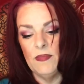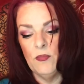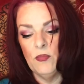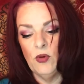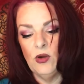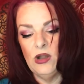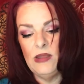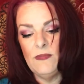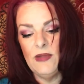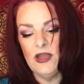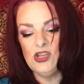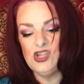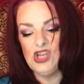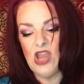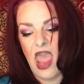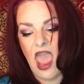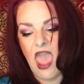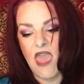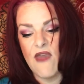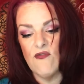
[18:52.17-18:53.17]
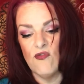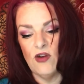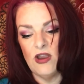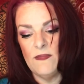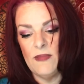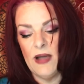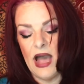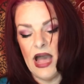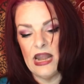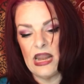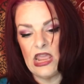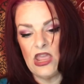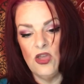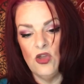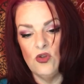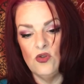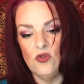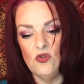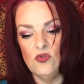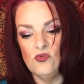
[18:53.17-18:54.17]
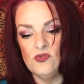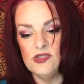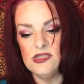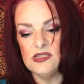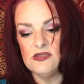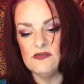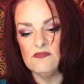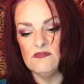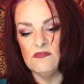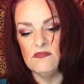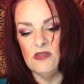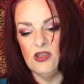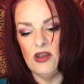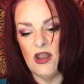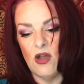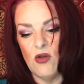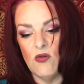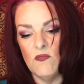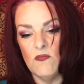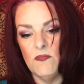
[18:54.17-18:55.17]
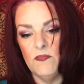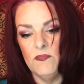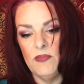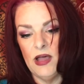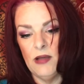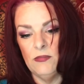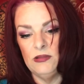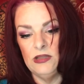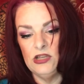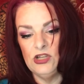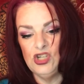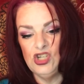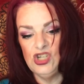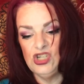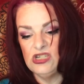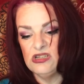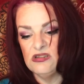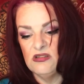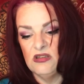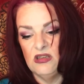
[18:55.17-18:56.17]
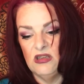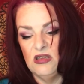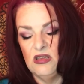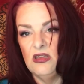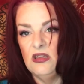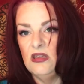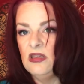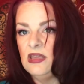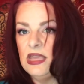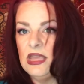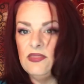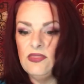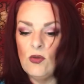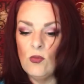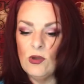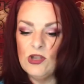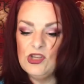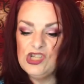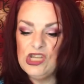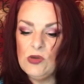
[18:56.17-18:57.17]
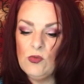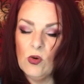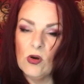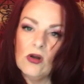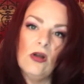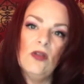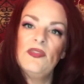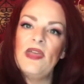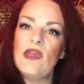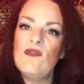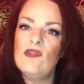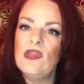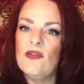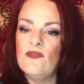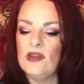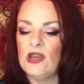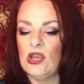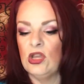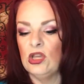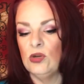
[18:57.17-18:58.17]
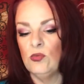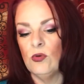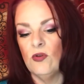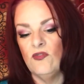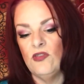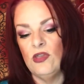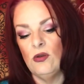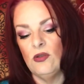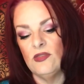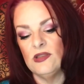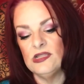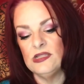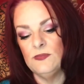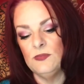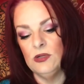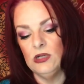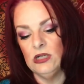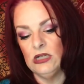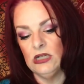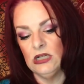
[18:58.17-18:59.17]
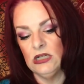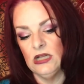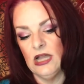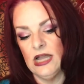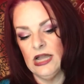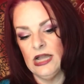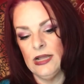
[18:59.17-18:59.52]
pretty much everybody who's, published in the witchy world, they've given a good review to this book.